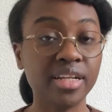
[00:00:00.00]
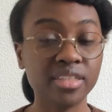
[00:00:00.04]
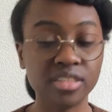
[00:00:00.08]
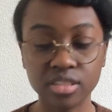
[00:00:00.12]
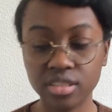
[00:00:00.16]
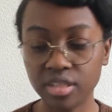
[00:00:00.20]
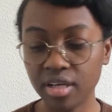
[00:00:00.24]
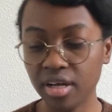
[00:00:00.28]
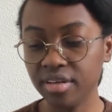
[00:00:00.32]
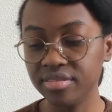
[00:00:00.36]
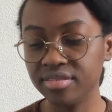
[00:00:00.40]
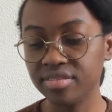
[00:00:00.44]

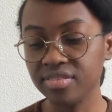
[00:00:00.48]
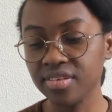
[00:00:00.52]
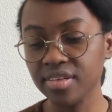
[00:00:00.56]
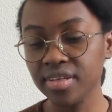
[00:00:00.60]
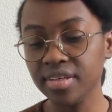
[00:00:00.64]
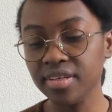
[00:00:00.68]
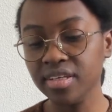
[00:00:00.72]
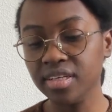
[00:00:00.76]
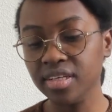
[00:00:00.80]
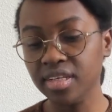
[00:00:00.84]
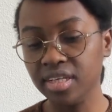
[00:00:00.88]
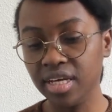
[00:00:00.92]
stuff.
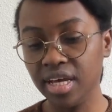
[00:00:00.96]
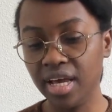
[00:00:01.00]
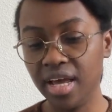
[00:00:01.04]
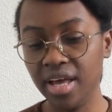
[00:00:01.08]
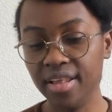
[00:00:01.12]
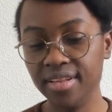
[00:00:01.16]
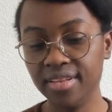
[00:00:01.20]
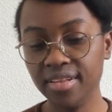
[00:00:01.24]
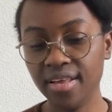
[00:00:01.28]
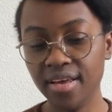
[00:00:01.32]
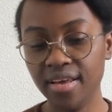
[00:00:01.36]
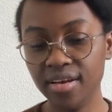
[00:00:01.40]

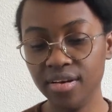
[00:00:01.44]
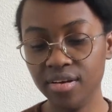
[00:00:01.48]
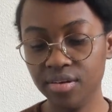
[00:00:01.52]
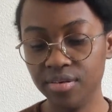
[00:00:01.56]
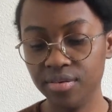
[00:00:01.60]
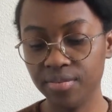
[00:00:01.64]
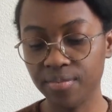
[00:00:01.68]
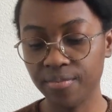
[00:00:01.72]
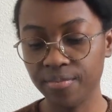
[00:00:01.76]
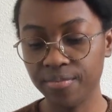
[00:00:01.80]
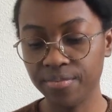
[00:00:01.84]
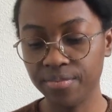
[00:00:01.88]
And then
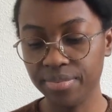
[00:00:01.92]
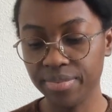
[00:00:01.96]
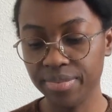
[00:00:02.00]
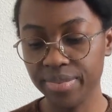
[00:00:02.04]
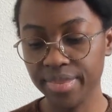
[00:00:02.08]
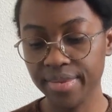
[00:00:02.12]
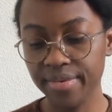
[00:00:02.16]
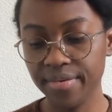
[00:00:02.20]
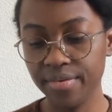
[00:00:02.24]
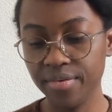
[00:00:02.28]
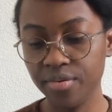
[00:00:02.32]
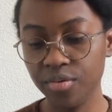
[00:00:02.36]

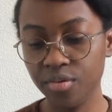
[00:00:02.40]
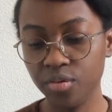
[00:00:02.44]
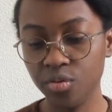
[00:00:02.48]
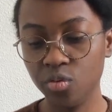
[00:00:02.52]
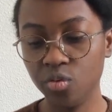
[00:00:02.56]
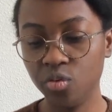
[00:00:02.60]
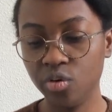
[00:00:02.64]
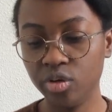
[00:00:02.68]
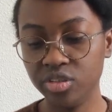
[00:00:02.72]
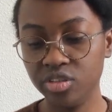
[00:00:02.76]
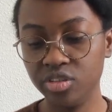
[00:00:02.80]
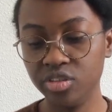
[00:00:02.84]

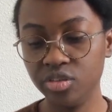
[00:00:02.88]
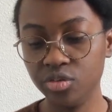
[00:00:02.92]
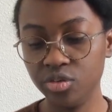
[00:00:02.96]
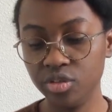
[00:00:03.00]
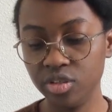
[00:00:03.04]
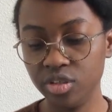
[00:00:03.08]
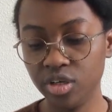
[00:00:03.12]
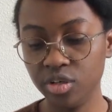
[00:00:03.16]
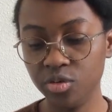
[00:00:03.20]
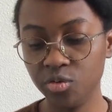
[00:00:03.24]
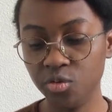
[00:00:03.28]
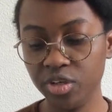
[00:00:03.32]
once you're
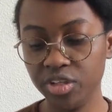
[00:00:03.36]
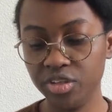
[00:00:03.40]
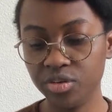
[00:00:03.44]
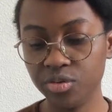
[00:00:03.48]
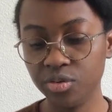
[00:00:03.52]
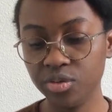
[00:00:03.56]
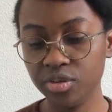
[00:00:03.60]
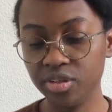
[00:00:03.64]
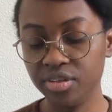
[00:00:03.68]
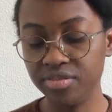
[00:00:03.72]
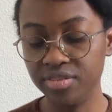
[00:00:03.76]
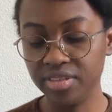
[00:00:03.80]
done with
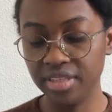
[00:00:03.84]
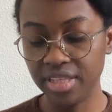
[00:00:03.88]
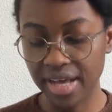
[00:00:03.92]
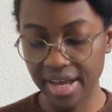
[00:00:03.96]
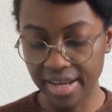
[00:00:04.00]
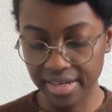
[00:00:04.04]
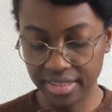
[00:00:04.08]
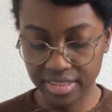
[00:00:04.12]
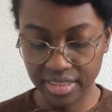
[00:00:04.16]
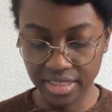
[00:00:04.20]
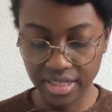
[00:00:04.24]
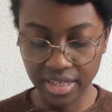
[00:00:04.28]
all of
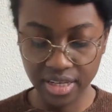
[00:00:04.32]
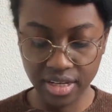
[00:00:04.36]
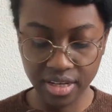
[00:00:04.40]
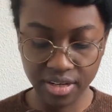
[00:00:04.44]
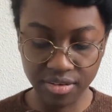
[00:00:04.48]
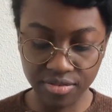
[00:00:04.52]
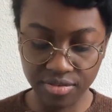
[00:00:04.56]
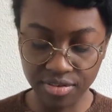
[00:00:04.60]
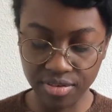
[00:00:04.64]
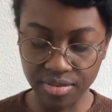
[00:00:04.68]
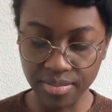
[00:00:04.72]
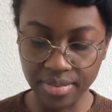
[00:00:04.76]
that
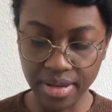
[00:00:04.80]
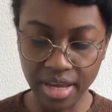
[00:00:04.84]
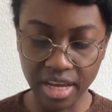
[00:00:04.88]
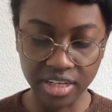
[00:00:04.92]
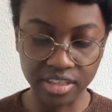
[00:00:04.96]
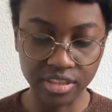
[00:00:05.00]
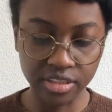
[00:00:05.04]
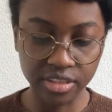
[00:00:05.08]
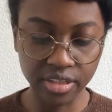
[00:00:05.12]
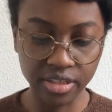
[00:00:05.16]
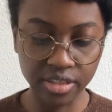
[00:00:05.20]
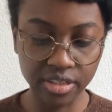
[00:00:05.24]

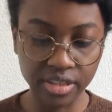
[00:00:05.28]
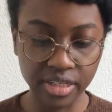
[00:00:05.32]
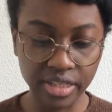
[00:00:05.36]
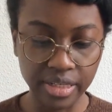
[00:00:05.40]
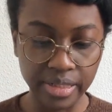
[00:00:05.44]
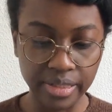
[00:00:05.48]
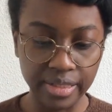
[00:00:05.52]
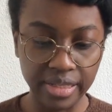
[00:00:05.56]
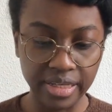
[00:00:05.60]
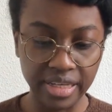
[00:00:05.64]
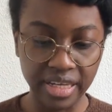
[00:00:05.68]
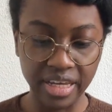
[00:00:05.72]
information,
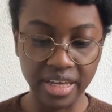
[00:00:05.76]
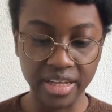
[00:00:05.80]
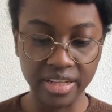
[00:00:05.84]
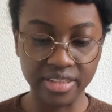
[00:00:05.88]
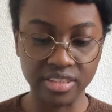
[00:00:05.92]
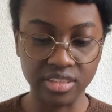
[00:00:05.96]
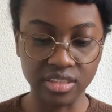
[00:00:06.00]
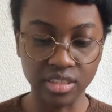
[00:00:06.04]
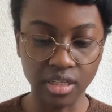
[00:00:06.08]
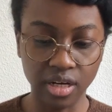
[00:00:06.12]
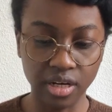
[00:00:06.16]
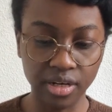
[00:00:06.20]

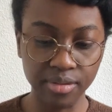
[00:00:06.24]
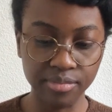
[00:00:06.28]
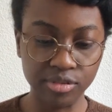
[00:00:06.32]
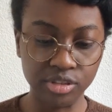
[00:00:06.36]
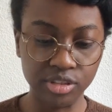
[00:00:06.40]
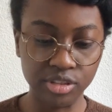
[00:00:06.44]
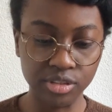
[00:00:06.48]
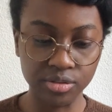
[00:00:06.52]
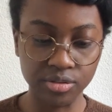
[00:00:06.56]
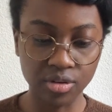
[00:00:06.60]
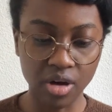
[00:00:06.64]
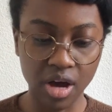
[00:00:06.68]
it's time
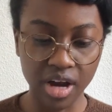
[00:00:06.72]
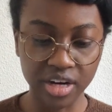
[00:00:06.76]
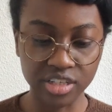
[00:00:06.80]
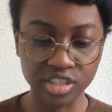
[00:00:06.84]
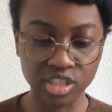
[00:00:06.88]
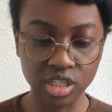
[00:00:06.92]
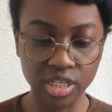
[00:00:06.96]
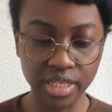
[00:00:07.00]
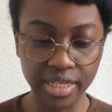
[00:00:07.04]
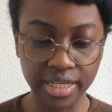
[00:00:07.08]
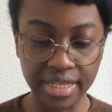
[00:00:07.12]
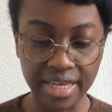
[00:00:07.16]
to
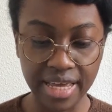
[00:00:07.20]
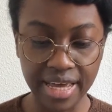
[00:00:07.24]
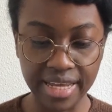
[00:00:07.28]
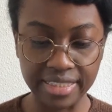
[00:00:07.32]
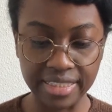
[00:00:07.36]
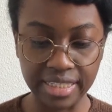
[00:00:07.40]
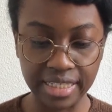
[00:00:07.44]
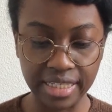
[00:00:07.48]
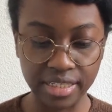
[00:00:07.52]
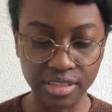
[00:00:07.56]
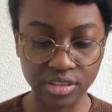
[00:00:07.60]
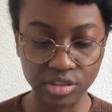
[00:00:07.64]
actually get
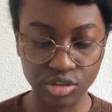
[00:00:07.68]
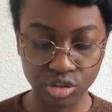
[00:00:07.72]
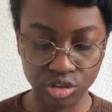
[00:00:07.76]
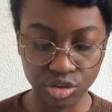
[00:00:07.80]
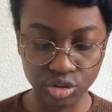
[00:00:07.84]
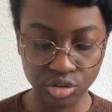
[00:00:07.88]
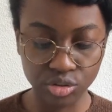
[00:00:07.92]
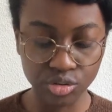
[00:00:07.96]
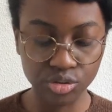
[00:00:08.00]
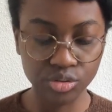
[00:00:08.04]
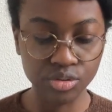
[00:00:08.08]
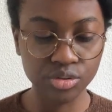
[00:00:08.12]

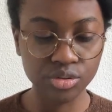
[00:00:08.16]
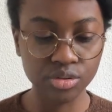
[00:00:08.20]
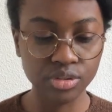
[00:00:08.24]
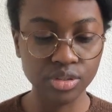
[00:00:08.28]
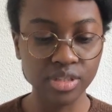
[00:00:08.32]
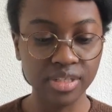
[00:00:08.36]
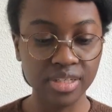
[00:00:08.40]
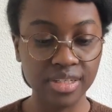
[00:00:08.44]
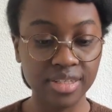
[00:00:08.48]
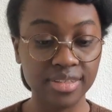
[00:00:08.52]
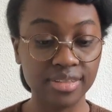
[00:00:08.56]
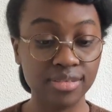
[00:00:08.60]
into
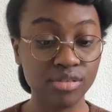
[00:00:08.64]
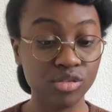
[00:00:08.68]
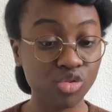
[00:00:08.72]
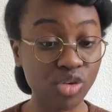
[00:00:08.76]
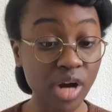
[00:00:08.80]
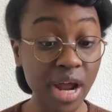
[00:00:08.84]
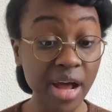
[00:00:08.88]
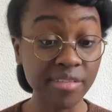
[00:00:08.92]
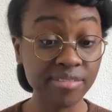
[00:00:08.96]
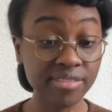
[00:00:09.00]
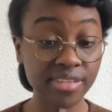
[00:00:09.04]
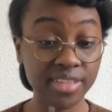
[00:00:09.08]

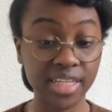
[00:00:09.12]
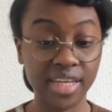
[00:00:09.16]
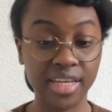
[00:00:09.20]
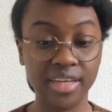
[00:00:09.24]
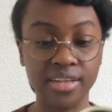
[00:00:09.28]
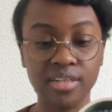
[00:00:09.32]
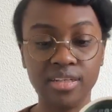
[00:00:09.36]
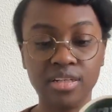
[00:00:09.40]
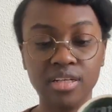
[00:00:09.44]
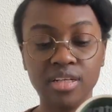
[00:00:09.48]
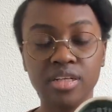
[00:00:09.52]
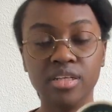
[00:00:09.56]

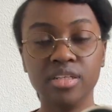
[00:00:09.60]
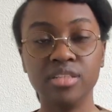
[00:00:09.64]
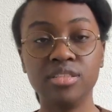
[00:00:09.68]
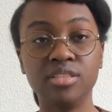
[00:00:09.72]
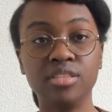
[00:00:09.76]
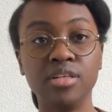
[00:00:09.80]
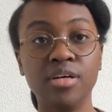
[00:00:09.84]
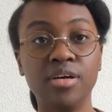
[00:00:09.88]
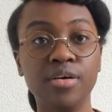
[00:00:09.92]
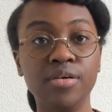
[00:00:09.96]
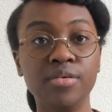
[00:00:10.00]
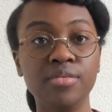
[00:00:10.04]
drafting.
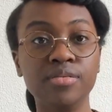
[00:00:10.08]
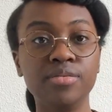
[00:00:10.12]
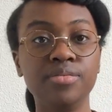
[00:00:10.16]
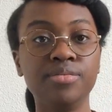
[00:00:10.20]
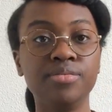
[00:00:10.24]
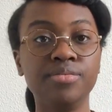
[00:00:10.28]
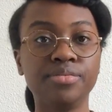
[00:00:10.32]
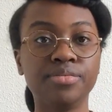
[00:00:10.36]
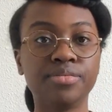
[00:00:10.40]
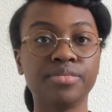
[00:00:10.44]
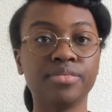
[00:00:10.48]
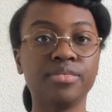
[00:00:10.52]
So
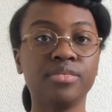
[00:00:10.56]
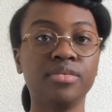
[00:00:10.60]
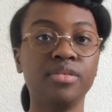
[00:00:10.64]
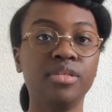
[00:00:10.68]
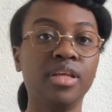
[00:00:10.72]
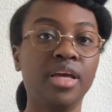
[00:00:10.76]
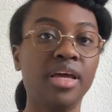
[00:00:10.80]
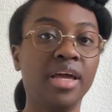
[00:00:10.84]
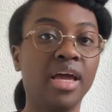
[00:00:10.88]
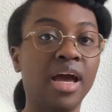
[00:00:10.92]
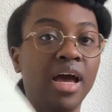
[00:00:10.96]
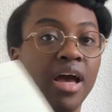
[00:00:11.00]

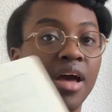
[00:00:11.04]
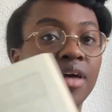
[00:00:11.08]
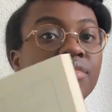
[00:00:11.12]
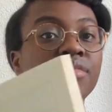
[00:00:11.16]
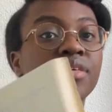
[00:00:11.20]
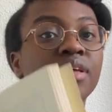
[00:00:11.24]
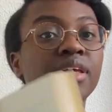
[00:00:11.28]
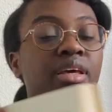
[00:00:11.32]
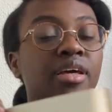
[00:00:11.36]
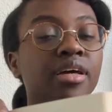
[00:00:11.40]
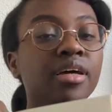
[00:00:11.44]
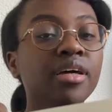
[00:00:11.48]
they have
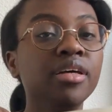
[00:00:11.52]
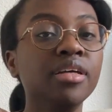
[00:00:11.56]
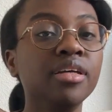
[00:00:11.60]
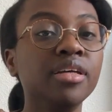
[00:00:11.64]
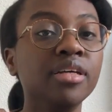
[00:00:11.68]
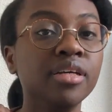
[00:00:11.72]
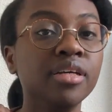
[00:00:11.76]
here